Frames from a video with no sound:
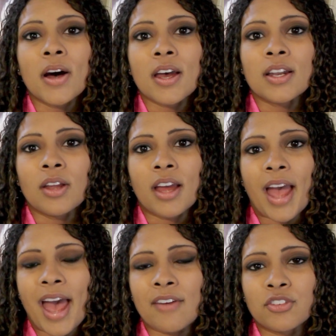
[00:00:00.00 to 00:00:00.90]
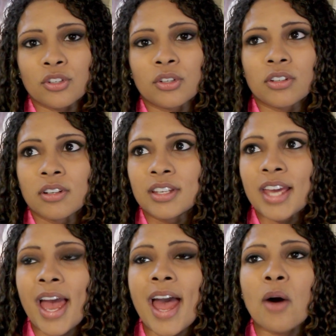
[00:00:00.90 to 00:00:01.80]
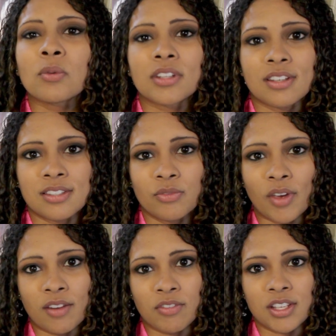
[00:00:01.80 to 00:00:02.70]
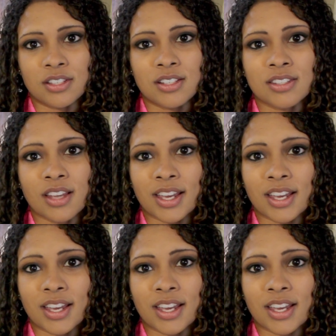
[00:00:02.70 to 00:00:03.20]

But after countless vet visits,